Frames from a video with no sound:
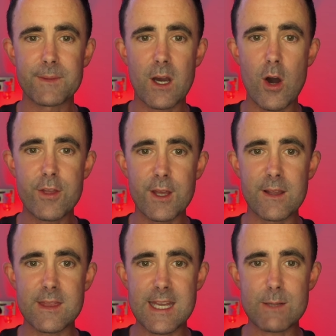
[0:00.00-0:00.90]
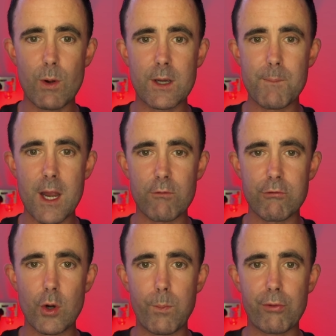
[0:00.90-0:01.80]
I think this one could be a
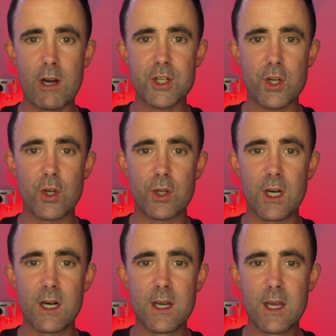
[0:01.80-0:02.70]
real pressure cooker